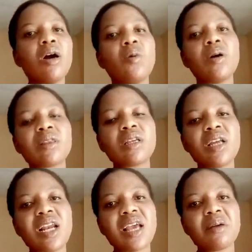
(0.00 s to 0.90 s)
One thing
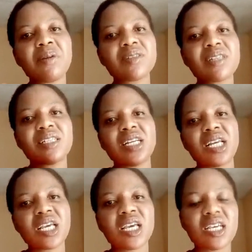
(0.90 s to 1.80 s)
I like about
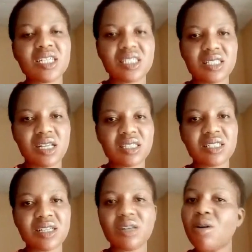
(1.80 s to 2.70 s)
Adeleke is that
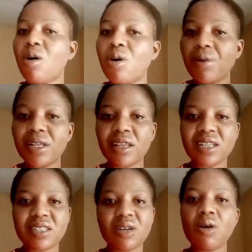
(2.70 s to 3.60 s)
he's an all-rounder.
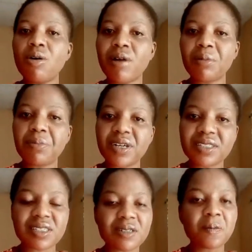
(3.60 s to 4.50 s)
He's an all-round
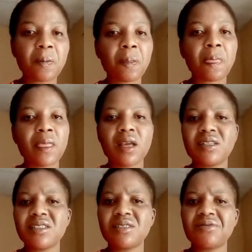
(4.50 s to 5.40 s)
person.
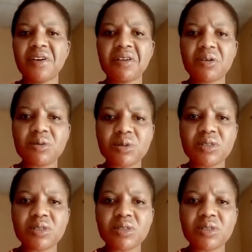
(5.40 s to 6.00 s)
He's very good.